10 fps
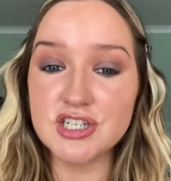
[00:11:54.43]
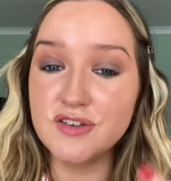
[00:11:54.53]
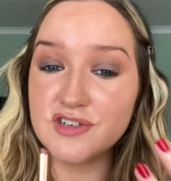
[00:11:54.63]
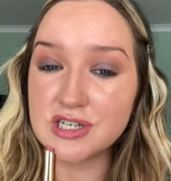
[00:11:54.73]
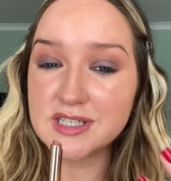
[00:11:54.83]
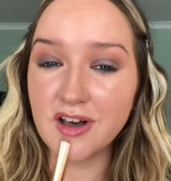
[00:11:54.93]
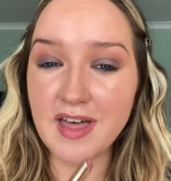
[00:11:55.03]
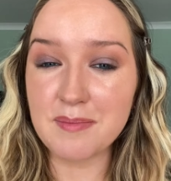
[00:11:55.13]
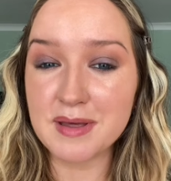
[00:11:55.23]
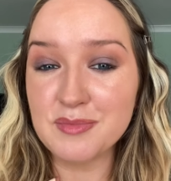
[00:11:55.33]
you've just got
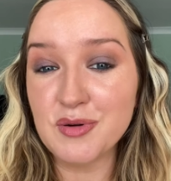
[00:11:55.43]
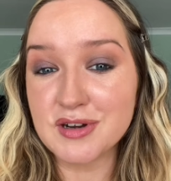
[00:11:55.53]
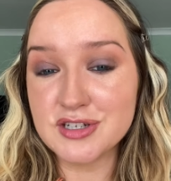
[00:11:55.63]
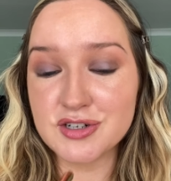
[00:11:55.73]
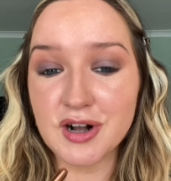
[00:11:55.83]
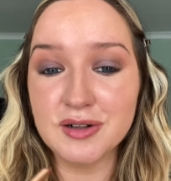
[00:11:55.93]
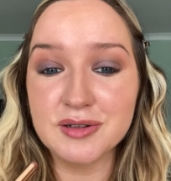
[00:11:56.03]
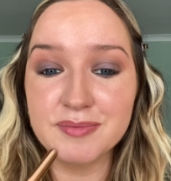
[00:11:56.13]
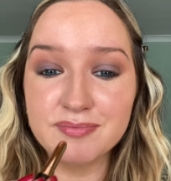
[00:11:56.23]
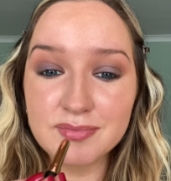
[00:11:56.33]
that bit more control.